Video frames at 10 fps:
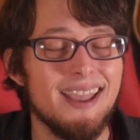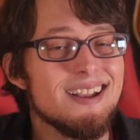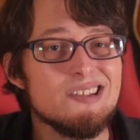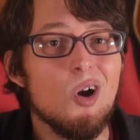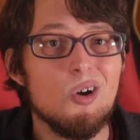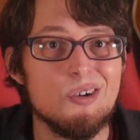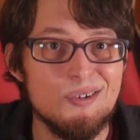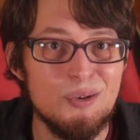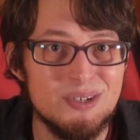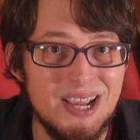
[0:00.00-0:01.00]
It's harder,
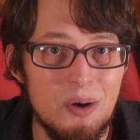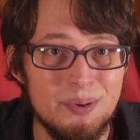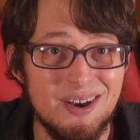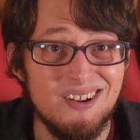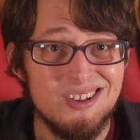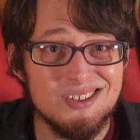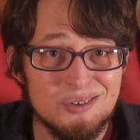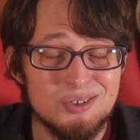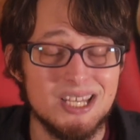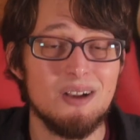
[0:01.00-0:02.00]
no doubt, but it
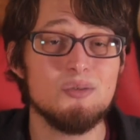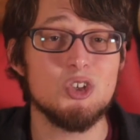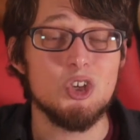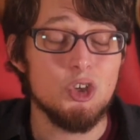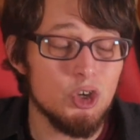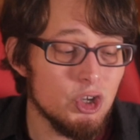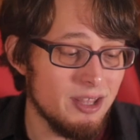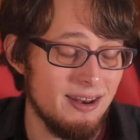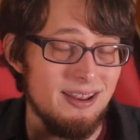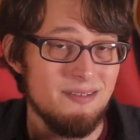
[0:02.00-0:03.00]
also sounds
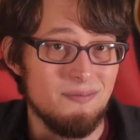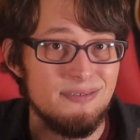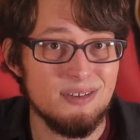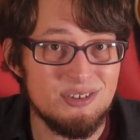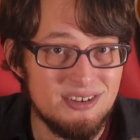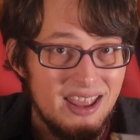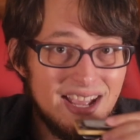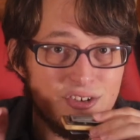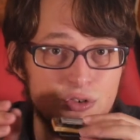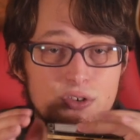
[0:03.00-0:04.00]
good and it feels
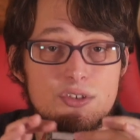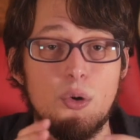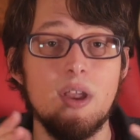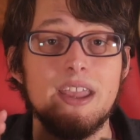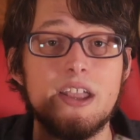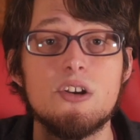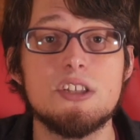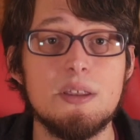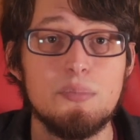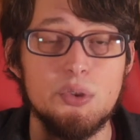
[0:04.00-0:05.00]
natural. So here's
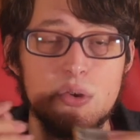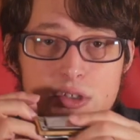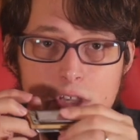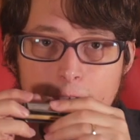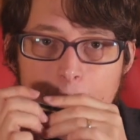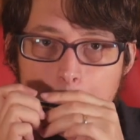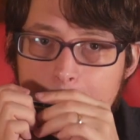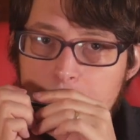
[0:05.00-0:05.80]
the blues scale.